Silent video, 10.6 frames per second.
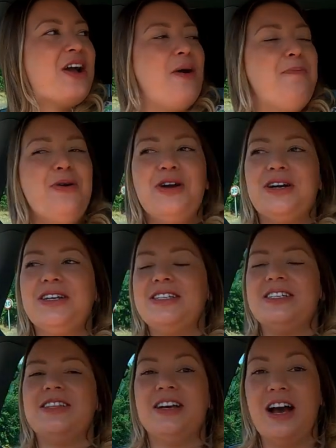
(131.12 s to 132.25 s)
I
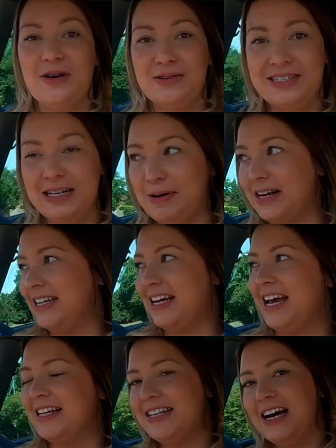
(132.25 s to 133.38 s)
booked the girls' cinema
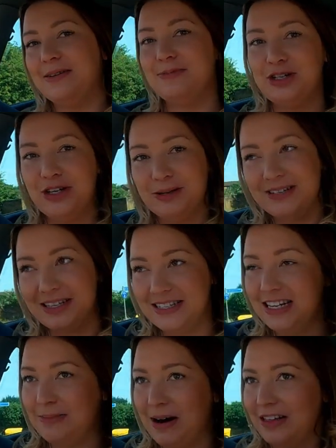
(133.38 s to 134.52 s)
tickets. Adam's took them to the
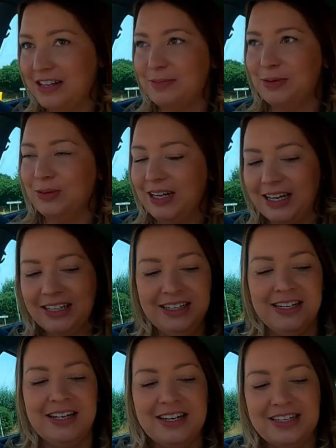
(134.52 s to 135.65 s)
cinema this morning.
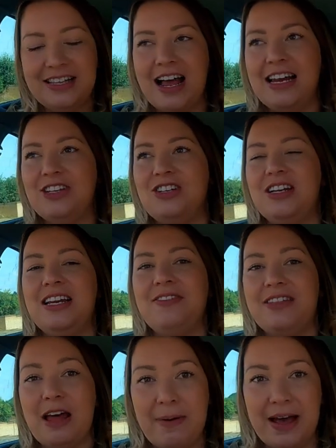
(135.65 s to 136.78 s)
So they're literally
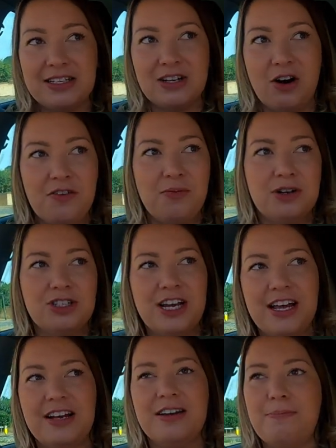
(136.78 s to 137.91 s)
living their best life,
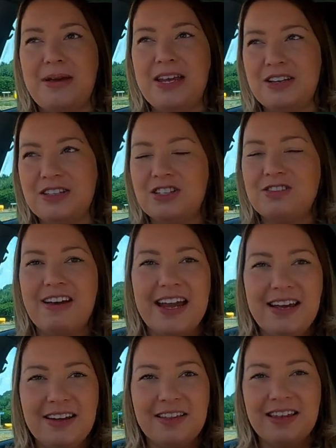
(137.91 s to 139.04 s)
watching Minions
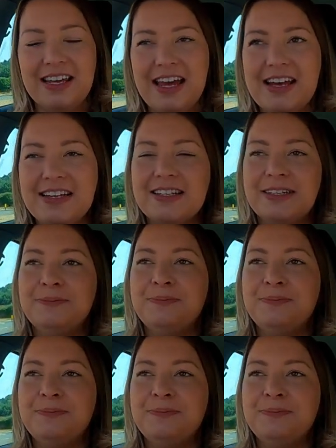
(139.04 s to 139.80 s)
3, I think it is.